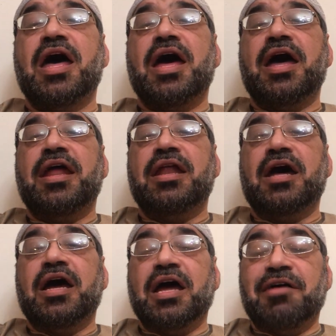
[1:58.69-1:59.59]
and
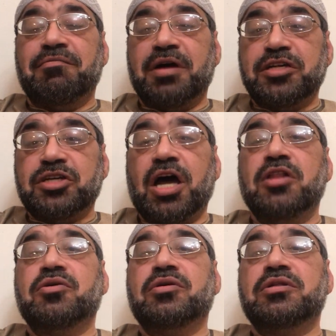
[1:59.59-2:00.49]
I have my
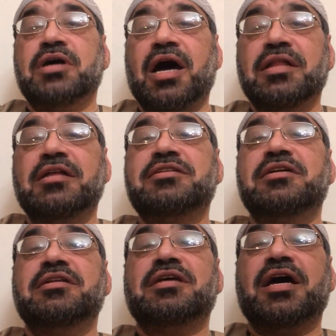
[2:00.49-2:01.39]
childhood,
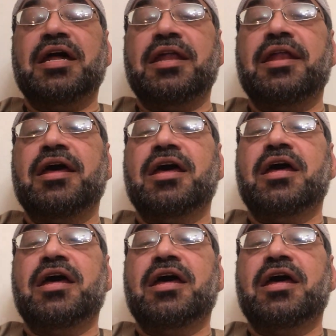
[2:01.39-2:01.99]
adolescent, and